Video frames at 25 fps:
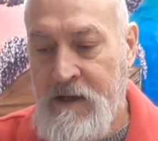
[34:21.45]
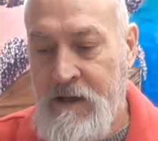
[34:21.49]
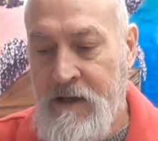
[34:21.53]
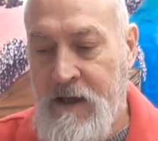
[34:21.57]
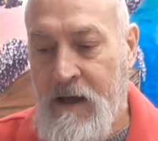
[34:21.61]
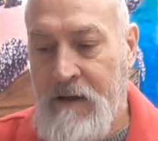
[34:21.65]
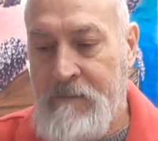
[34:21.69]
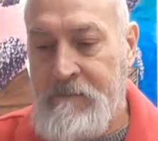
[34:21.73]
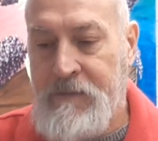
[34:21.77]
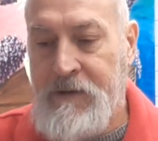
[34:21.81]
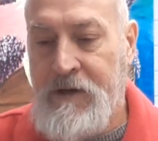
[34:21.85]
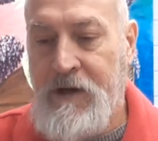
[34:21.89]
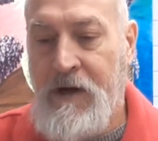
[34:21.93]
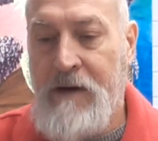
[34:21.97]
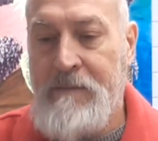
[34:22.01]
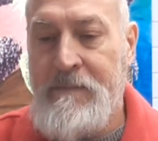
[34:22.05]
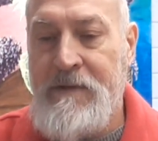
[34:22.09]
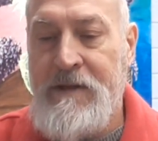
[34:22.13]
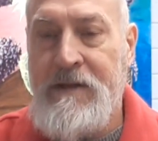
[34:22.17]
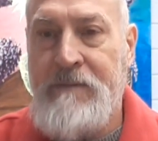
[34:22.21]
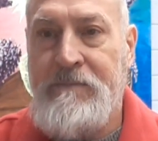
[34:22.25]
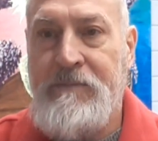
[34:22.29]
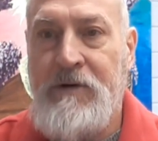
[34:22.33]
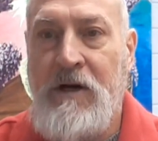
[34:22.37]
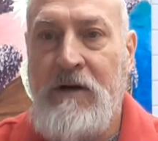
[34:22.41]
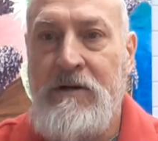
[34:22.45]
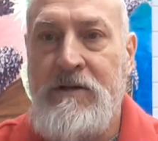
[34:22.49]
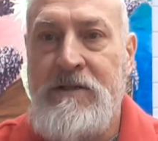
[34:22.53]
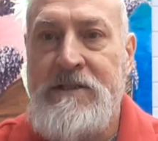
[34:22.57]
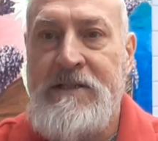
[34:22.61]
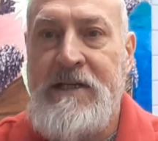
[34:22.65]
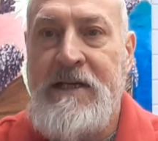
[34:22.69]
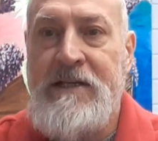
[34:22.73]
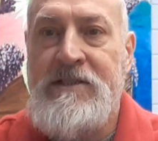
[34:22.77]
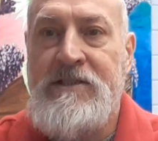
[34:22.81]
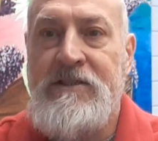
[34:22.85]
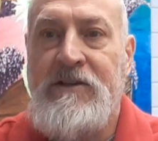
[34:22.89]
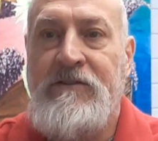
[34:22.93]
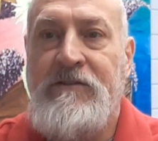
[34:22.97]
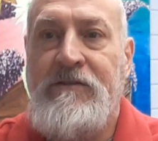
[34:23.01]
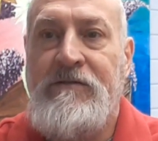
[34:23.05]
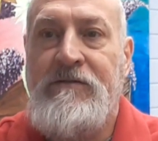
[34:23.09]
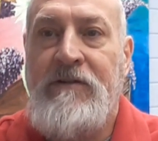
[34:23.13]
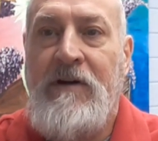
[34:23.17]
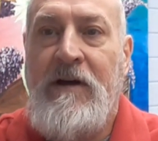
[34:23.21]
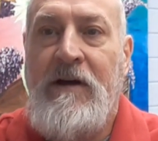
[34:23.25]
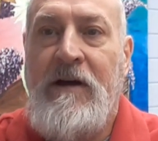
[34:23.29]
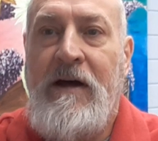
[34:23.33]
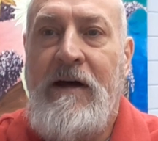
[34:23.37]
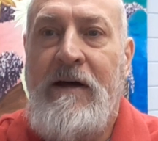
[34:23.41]
But I'm in the process of
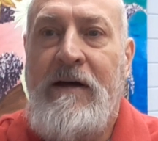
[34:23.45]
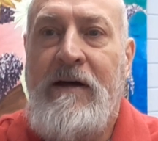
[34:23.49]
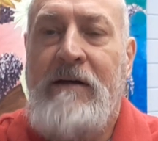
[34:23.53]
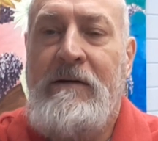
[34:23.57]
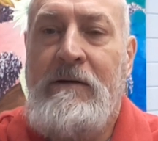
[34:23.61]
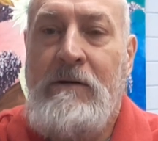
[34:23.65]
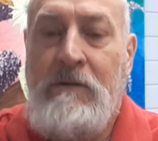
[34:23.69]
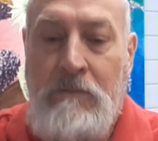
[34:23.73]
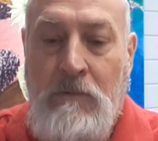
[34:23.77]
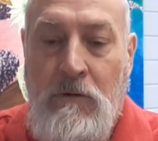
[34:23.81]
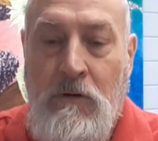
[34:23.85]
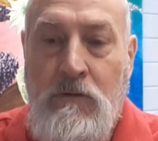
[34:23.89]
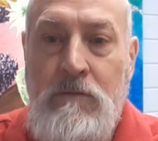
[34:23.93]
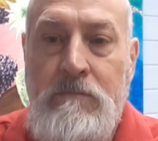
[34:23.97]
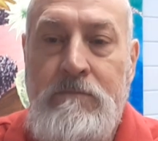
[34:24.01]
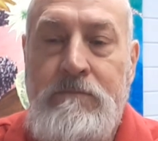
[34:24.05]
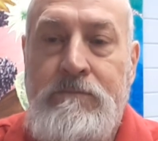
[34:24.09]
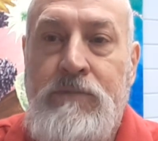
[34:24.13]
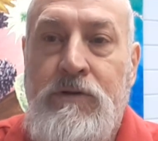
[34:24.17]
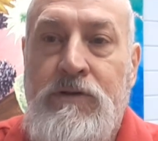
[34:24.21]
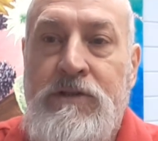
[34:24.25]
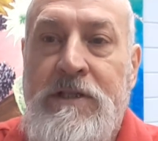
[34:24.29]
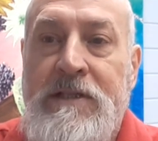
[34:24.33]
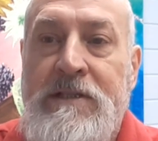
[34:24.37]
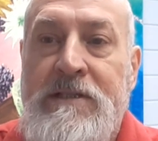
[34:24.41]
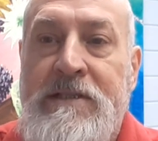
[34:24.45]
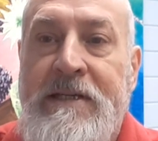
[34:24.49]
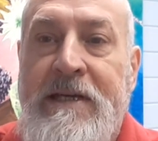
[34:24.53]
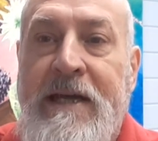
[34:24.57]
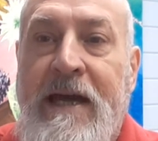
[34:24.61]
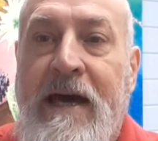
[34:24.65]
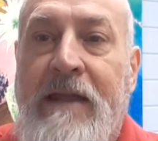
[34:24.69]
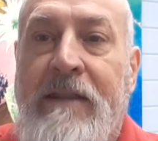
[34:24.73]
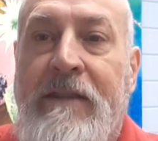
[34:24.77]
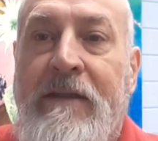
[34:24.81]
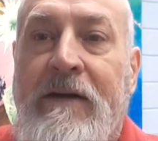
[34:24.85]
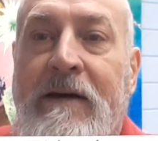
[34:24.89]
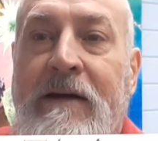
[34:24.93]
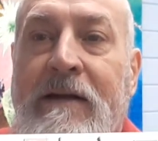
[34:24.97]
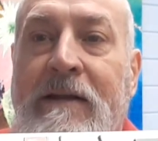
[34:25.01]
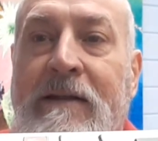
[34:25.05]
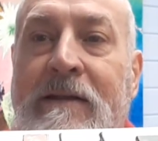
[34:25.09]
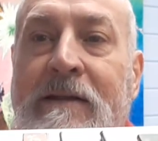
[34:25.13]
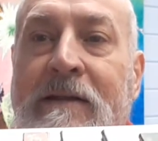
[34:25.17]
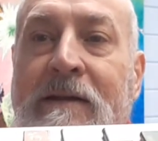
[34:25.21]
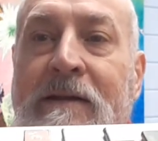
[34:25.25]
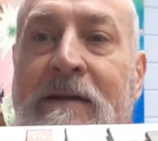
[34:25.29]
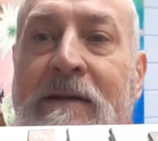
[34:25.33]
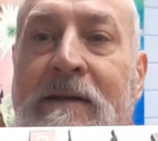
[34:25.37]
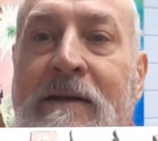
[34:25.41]
putting together
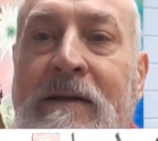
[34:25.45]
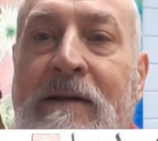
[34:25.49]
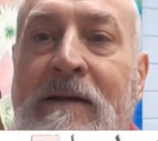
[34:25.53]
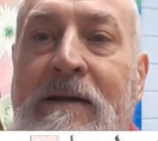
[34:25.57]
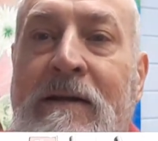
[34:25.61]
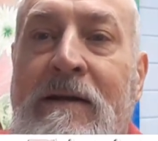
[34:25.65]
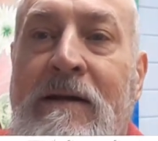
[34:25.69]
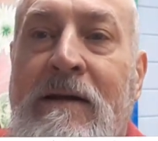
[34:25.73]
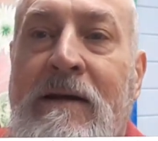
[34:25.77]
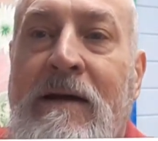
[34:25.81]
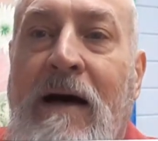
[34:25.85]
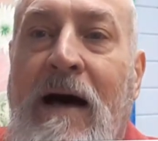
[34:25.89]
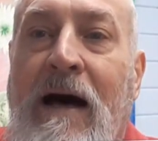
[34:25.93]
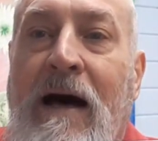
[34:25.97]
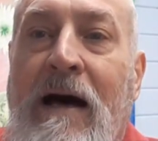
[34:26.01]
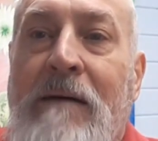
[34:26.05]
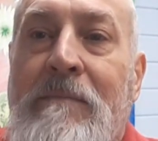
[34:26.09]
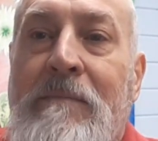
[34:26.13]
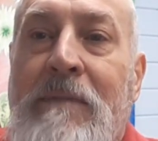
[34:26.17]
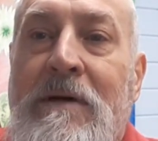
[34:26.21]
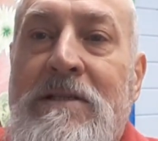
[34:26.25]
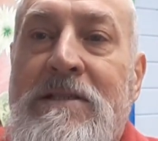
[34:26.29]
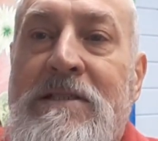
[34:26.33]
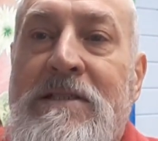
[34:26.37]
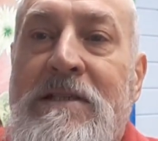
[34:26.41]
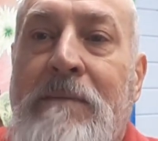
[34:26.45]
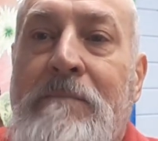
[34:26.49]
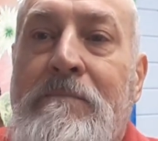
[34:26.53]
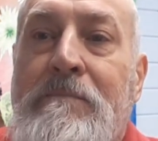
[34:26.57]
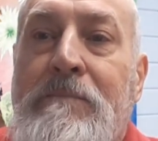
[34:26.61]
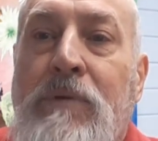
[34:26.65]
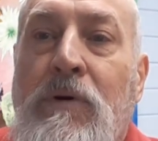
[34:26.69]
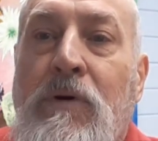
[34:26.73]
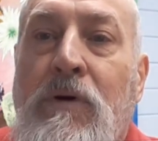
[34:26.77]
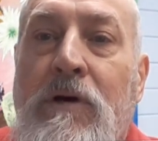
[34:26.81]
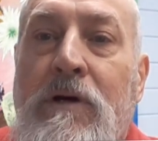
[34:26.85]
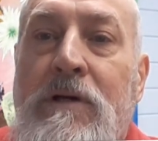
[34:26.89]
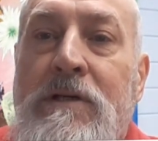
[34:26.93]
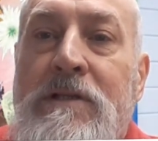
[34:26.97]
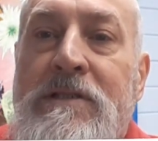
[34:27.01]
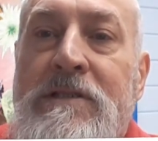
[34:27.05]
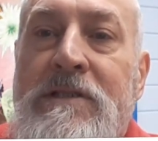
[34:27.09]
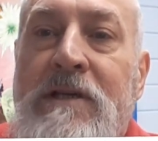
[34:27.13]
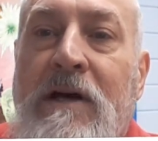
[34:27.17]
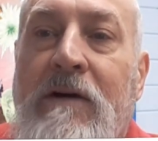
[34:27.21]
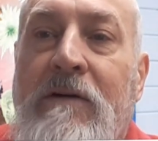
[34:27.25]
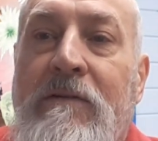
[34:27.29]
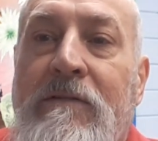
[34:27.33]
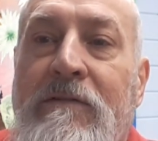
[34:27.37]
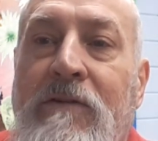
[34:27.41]
some books
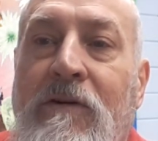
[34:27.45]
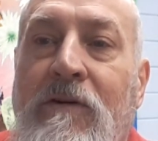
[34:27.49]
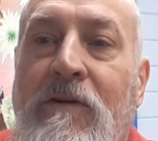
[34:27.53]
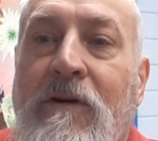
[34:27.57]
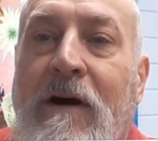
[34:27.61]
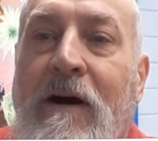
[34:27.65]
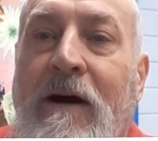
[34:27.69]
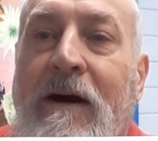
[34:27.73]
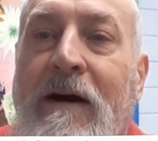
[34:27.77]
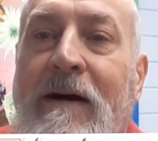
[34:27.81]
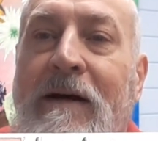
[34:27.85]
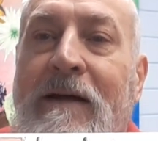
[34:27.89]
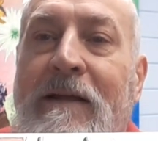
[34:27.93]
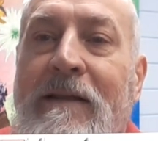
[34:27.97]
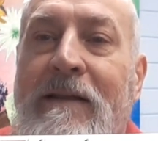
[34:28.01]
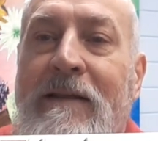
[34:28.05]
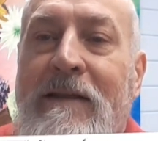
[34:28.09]
for her,